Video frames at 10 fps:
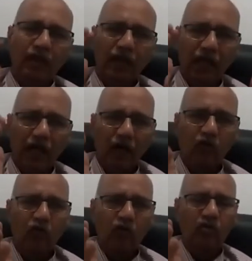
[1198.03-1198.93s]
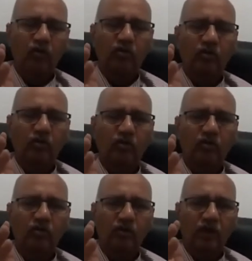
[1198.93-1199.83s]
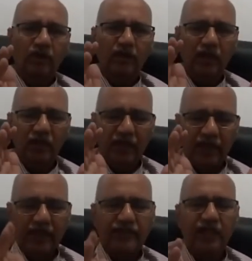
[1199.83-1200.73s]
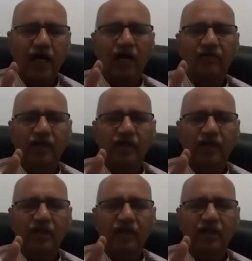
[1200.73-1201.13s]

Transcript: allow the needs of